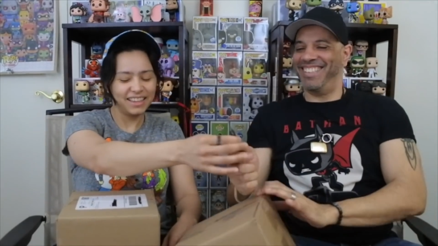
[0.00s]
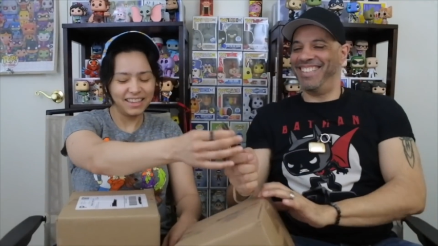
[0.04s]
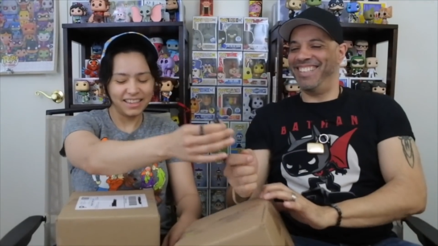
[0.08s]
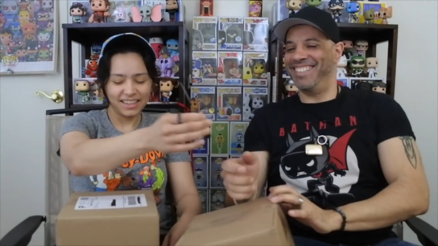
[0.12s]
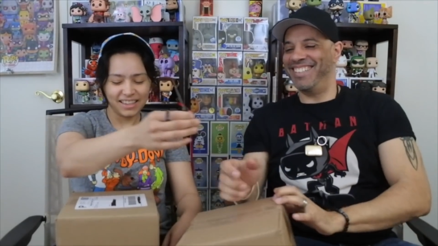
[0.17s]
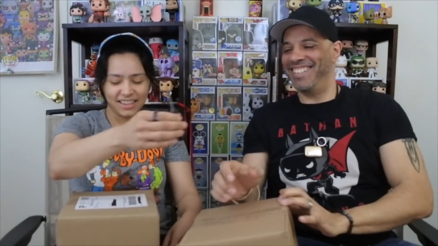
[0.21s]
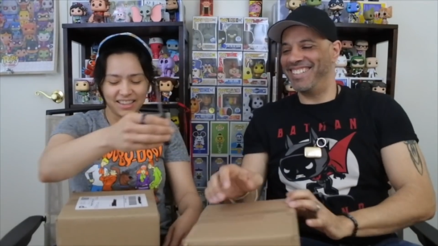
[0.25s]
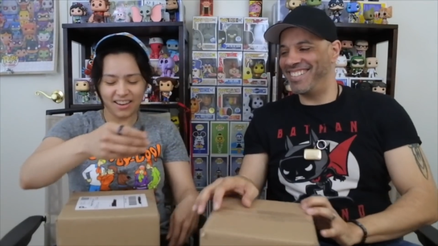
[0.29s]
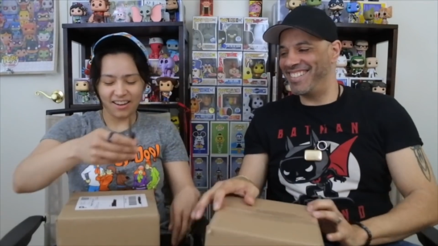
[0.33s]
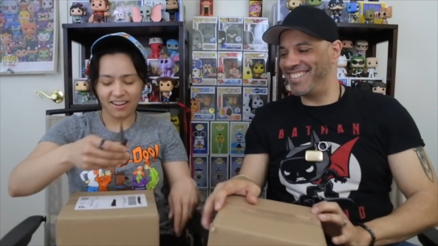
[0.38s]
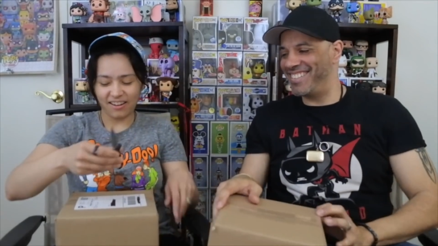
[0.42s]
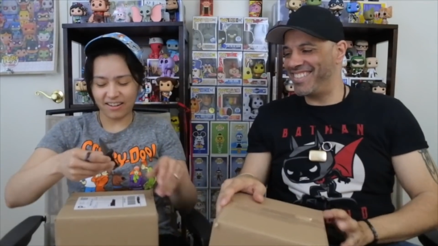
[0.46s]

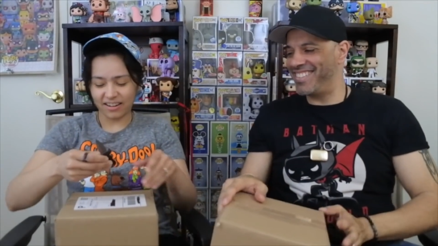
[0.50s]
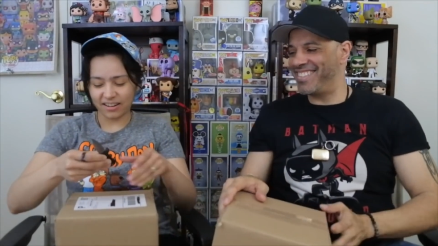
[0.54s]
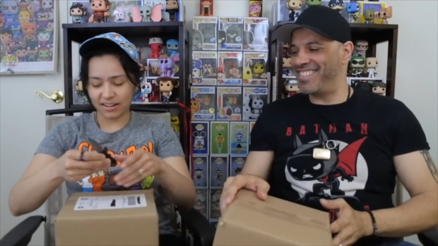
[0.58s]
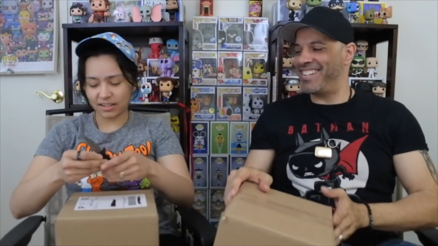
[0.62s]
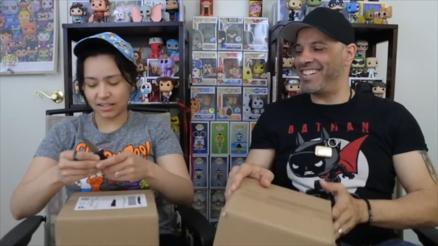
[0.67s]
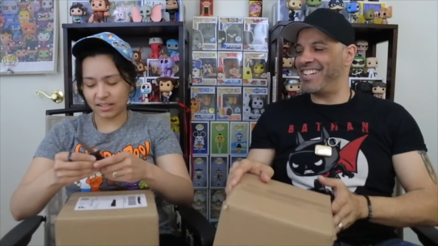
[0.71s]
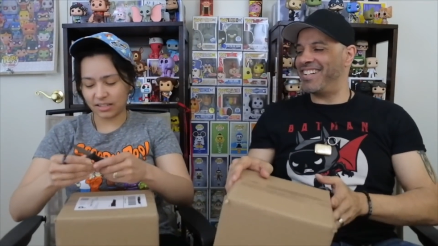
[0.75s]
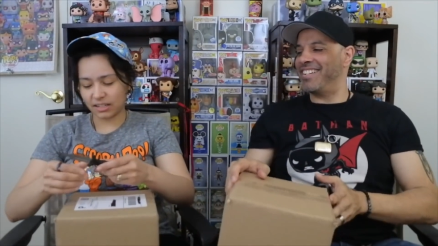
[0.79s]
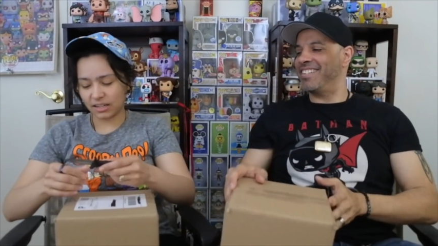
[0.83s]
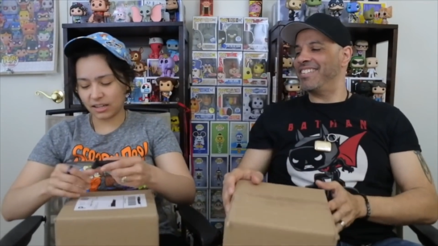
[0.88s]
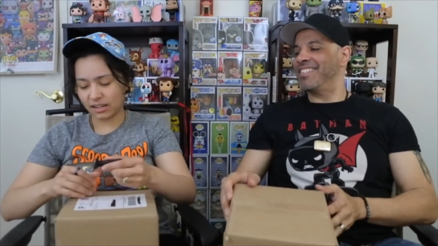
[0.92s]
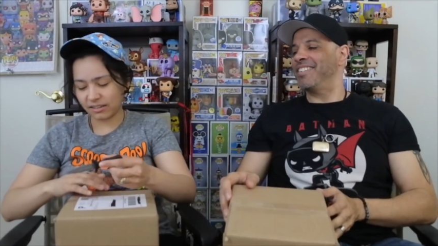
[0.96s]
Speaker 1: All right,
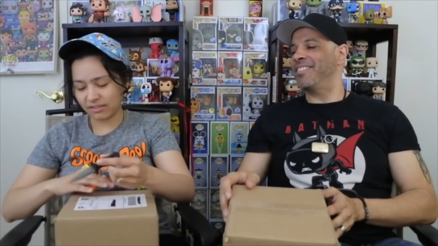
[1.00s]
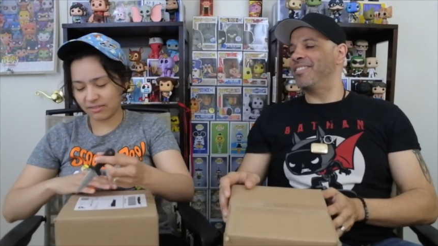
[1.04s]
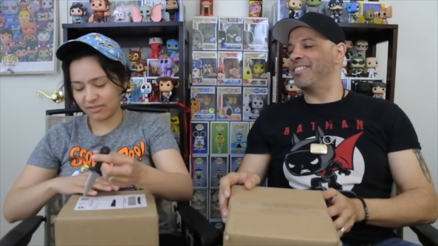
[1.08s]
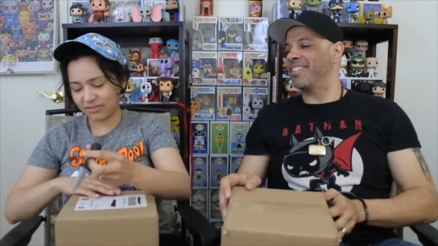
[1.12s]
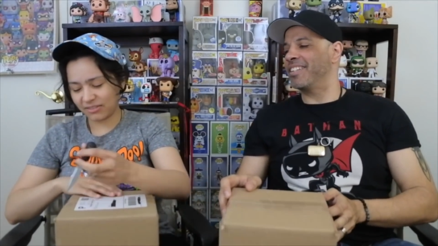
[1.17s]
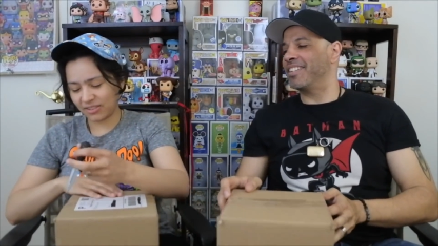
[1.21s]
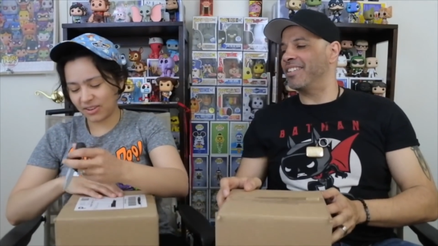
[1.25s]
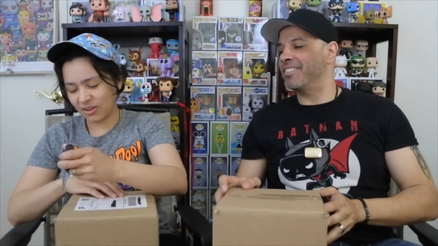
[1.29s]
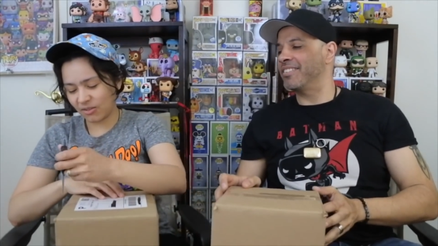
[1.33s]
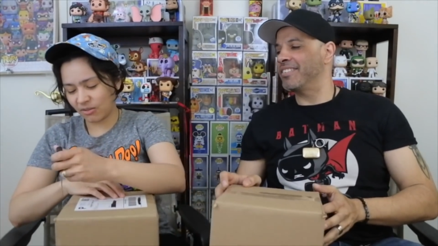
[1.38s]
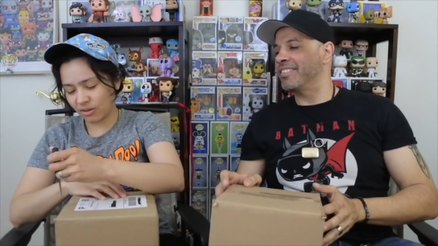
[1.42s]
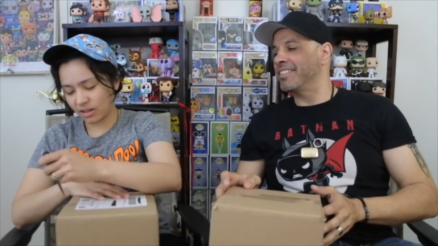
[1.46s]
All right, knife.
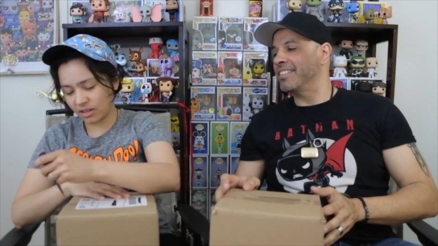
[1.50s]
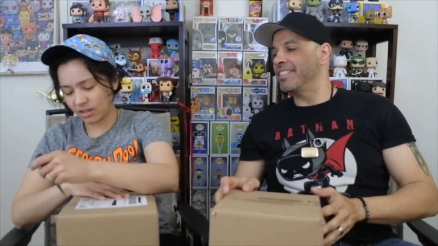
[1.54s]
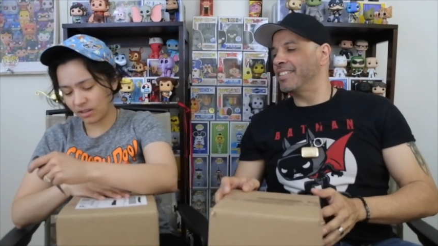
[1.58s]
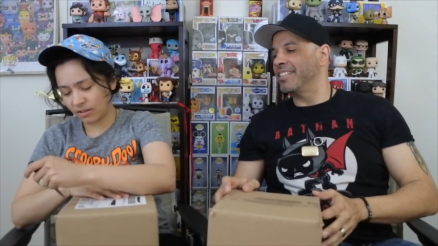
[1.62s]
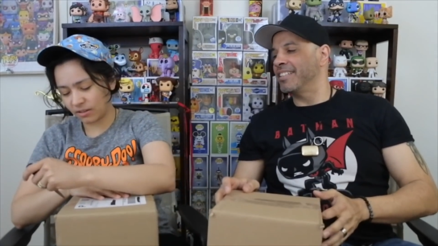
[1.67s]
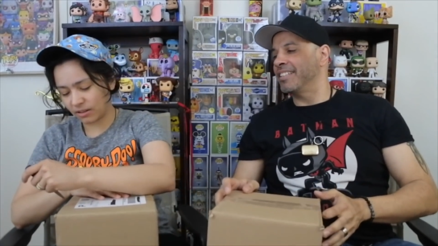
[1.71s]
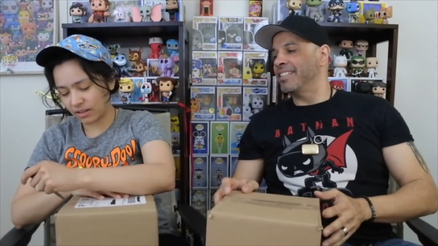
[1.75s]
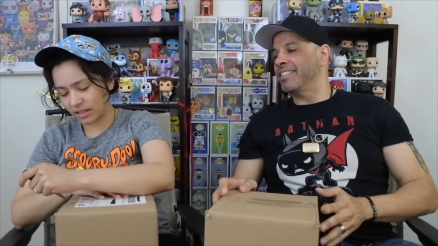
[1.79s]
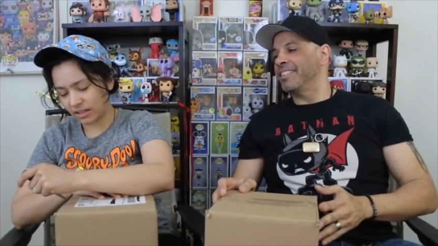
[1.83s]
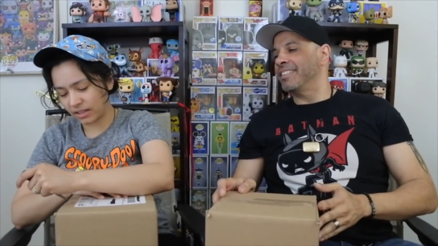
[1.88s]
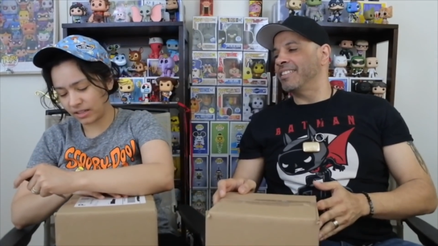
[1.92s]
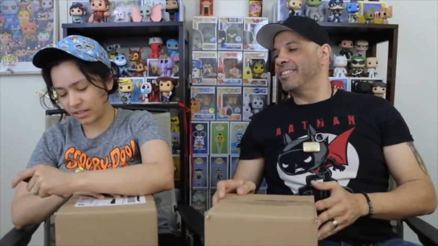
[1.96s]
here we
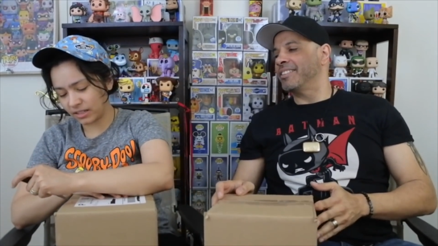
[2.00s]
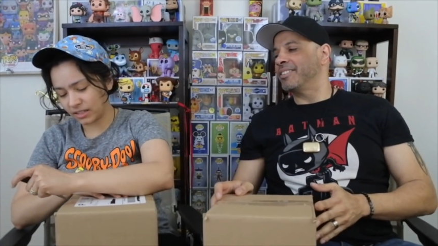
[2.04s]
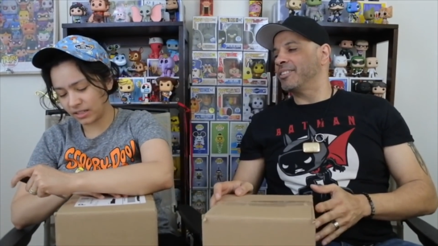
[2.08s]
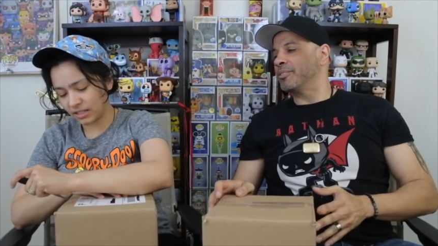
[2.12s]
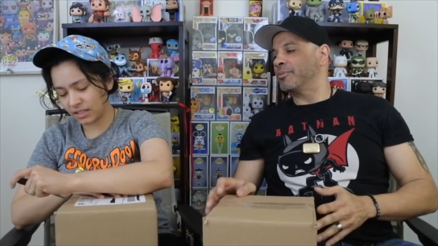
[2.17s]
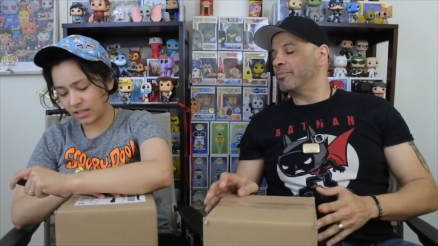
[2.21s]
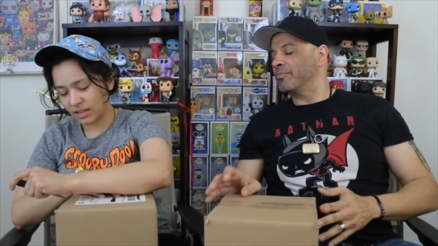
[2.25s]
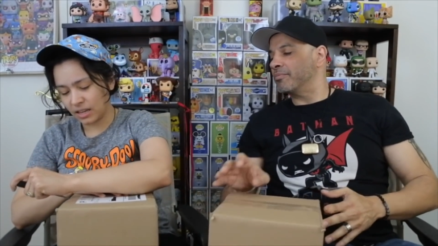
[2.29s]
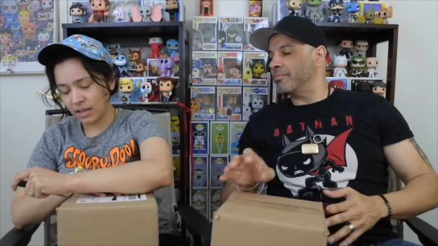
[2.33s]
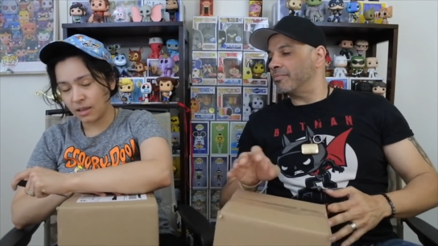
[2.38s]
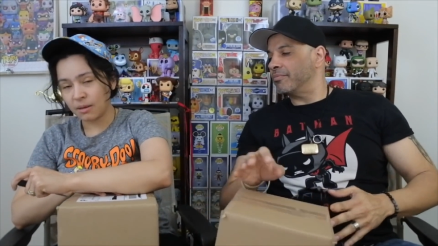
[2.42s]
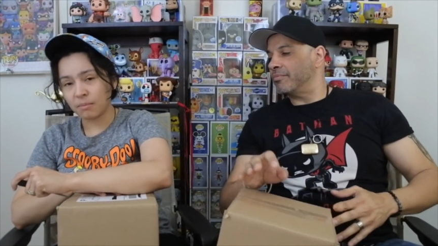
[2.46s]
go guys.